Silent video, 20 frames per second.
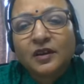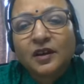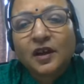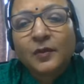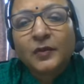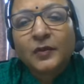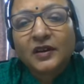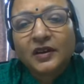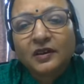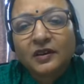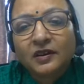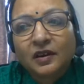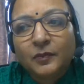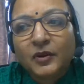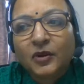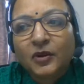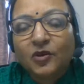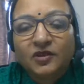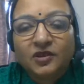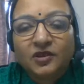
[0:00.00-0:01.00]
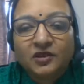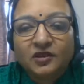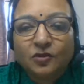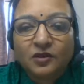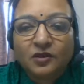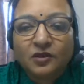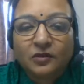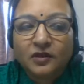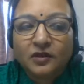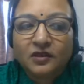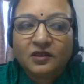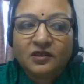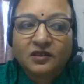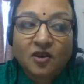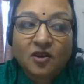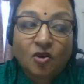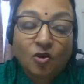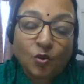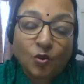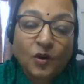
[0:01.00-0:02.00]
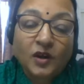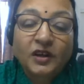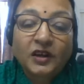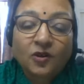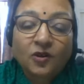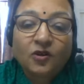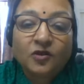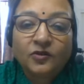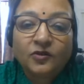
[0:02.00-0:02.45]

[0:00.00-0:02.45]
i mean uh, because it's a it's quite a lot